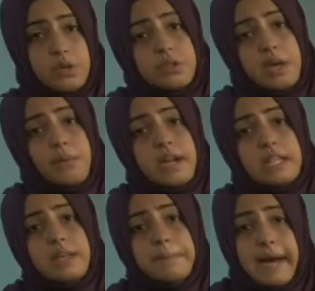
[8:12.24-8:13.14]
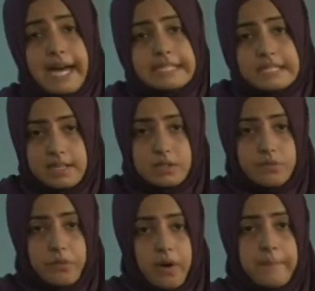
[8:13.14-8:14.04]
you, they were in the past tense
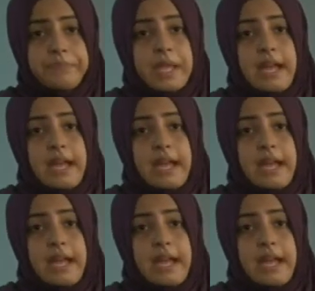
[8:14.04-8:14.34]
form.